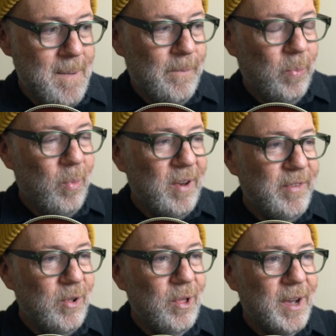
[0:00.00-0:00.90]
But
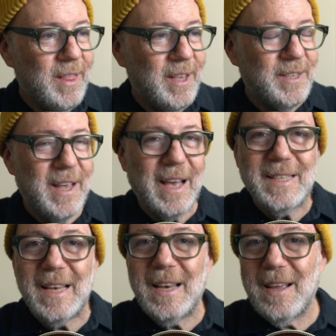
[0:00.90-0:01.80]
if you look at this as
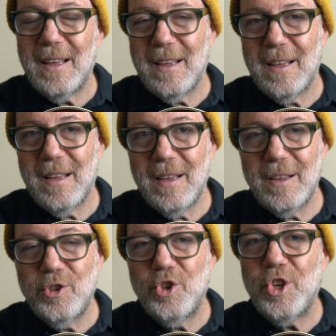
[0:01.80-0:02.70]
a
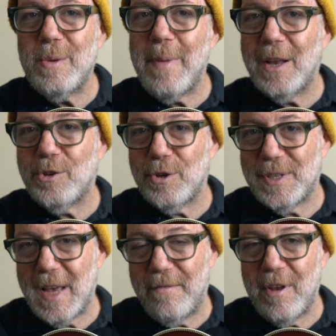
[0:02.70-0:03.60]
G major
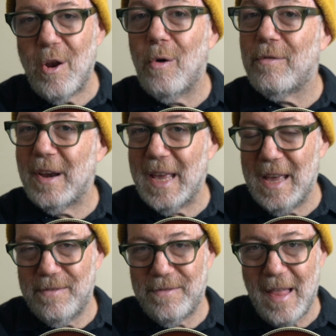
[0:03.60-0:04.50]
7 over
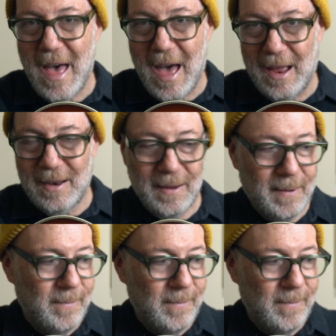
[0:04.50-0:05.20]
E flat,